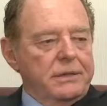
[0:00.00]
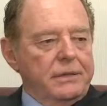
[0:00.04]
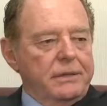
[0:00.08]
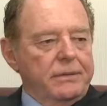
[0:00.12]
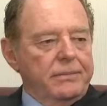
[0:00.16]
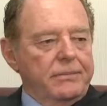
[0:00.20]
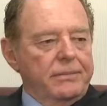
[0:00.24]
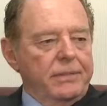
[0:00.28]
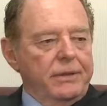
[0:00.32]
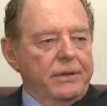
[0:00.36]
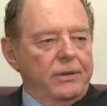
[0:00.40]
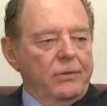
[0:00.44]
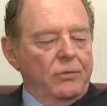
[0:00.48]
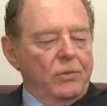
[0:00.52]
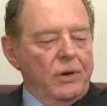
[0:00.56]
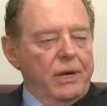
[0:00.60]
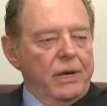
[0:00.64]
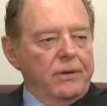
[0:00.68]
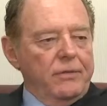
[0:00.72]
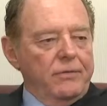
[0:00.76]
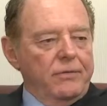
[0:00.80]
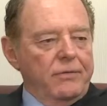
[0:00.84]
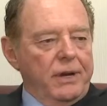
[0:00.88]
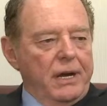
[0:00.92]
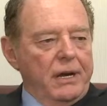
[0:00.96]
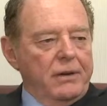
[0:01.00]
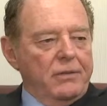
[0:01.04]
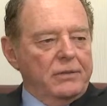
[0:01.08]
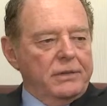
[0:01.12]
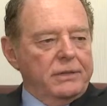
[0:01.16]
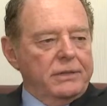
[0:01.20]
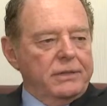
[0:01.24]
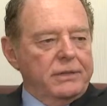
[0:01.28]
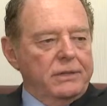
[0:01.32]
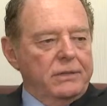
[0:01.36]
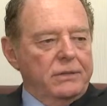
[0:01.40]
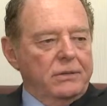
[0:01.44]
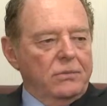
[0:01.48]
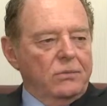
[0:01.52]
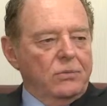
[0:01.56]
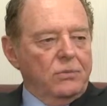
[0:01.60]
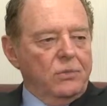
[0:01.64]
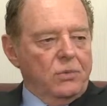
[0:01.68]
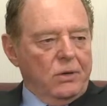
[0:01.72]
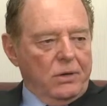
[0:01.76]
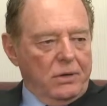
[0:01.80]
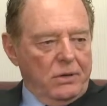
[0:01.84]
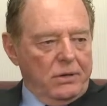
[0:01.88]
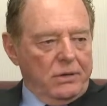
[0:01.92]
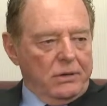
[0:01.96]
the way ViraSil
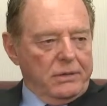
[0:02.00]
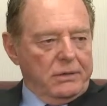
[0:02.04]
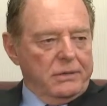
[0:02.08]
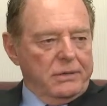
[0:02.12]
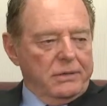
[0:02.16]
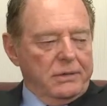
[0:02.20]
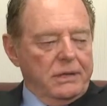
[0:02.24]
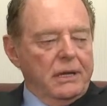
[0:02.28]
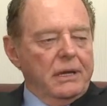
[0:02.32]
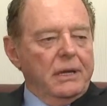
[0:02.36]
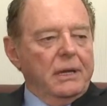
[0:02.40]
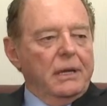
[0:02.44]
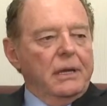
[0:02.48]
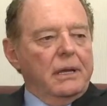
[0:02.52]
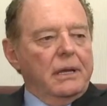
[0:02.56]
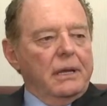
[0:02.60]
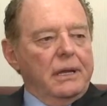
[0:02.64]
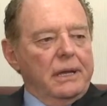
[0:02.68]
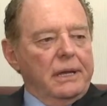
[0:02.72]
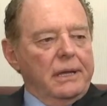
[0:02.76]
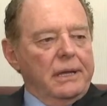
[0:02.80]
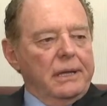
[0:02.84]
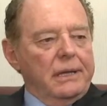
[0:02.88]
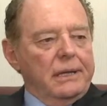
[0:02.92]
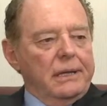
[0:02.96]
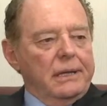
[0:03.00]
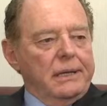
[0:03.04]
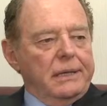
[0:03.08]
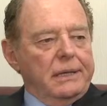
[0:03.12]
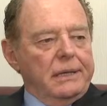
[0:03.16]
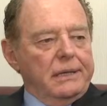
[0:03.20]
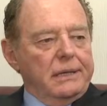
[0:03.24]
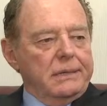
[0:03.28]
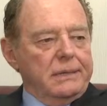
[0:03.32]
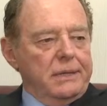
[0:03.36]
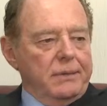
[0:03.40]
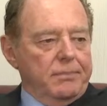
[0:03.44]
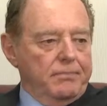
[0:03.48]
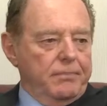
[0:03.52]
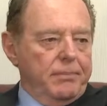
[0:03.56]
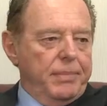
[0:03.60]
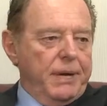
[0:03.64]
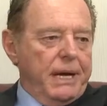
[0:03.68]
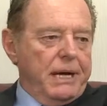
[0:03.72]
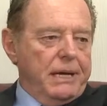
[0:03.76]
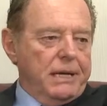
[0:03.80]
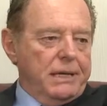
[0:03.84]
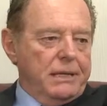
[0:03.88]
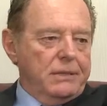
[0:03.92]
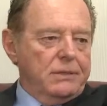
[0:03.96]
works is it
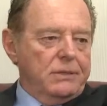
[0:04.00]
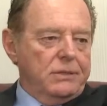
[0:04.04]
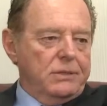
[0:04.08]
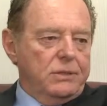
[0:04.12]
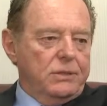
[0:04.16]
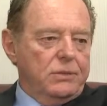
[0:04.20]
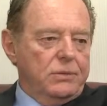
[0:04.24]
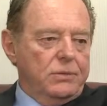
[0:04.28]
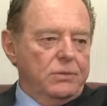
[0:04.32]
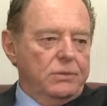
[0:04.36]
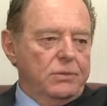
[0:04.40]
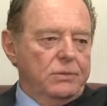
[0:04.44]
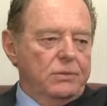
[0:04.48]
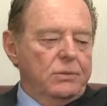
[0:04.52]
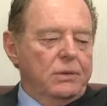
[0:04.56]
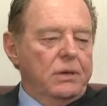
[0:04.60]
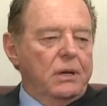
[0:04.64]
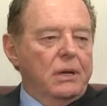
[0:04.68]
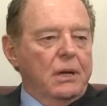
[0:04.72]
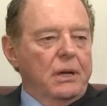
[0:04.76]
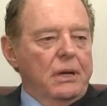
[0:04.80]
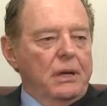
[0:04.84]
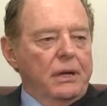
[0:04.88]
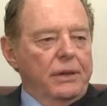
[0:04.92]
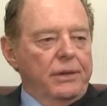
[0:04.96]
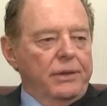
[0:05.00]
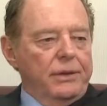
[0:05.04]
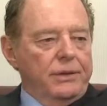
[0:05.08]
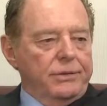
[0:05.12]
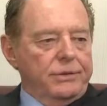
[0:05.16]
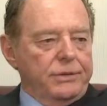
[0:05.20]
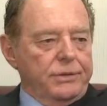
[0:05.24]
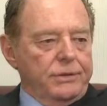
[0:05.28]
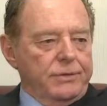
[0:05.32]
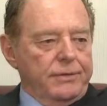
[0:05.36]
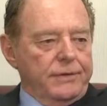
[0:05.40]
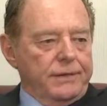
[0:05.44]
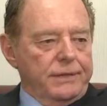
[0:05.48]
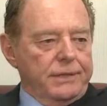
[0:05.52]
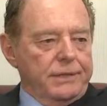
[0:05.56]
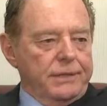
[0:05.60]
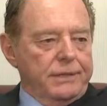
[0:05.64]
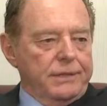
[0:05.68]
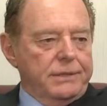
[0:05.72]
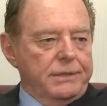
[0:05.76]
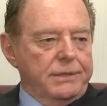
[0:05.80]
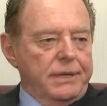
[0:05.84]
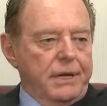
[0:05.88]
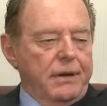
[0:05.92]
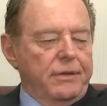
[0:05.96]
binds to the
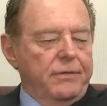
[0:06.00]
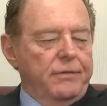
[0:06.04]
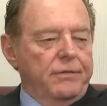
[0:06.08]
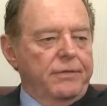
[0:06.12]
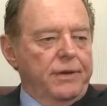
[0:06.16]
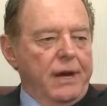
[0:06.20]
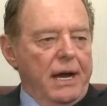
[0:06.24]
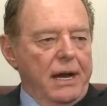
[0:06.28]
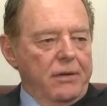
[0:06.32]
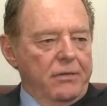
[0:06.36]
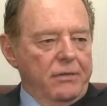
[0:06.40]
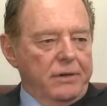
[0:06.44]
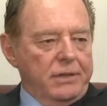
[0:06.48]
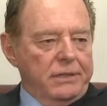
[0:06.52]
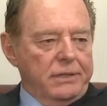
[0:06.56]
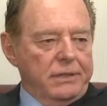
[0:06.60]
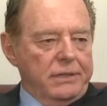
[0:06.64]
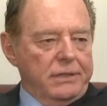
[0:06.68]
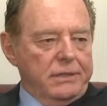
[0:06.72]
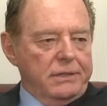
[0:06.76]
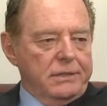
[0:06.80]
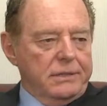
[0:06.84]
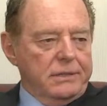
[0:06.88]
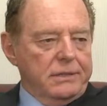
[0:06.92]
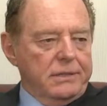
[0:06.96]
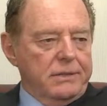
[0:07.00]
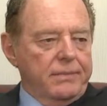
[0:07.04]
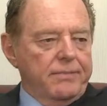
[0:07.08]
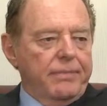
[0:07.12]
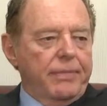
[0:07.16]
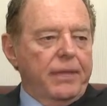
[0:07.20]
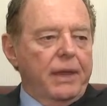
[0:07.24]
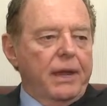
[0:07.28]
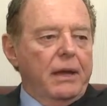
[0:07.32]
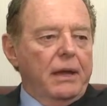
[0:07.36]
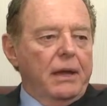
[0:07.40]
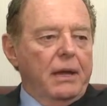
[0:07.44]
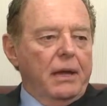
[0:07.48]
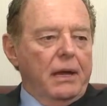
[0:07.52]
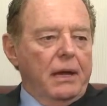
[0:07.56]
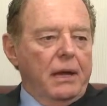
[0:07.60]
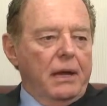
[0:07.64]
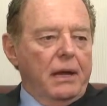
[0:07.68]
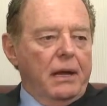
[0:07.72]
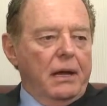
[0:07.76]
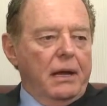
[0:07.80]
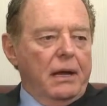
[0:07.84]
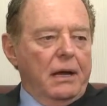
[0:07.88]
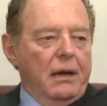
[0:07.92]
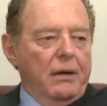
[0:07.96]
surfaces of viruses.
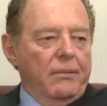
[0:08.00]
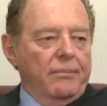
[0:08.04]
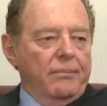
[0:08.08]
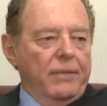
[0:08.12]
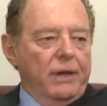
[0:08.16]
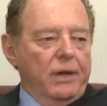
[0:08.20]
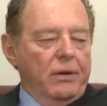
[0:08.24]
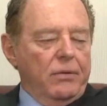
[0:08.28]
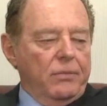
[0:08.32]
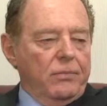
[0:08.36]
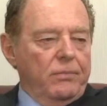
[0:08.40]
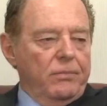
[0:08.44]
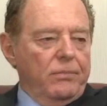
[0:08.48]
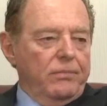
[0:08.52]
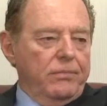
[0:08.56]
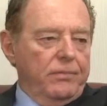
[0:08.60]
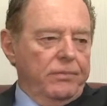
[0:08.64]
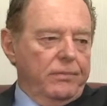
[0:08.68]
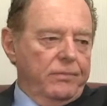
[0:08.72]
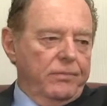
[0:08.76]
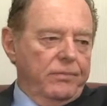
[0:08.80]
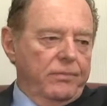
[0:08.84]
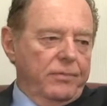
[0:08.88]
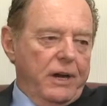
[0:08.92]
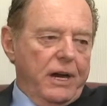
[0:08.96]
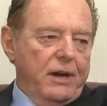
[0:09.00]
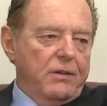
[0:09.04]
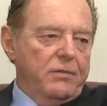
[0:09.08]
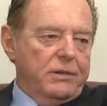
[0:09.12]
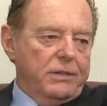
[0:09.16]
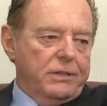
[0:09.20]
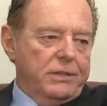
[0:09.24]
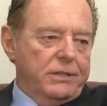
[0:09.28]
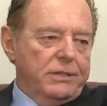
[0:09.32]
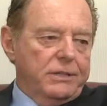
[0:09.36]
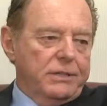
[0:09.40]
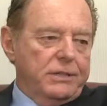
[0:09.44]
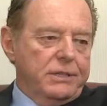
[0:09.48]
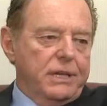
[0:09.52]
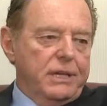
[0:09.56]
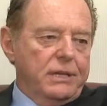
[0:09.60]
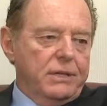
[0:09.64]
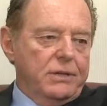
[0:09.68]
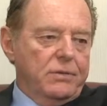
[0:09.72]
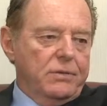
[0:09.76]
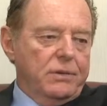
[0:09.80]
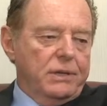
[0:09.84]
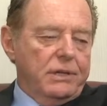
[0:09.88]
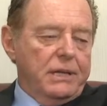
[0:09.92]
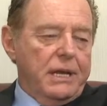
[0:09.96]
Viruses
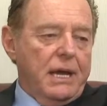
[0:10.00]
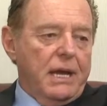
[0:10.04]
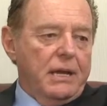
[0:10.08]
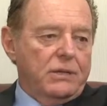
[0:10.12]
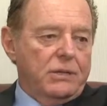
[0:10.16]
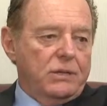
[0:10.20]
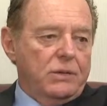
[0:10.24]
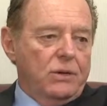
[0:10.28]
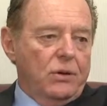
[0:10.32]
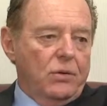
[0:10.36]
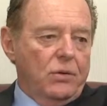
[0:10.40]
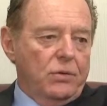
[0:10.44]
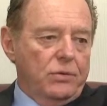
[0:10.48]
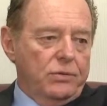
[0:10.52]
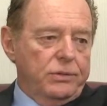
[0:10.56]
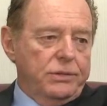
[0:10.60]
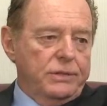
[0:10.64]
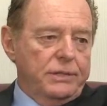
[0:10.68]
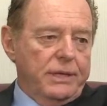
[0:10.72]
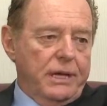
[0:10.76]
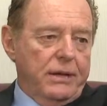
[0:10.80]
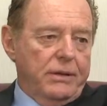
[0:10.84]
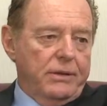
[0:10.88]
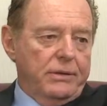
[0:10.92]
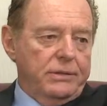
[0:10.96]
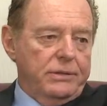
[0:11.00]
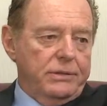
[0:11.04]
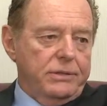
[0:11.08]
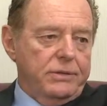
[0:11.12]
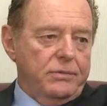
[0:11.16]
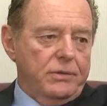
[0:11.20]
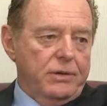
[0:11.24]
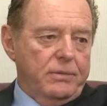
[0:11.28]
need to attach to host cells to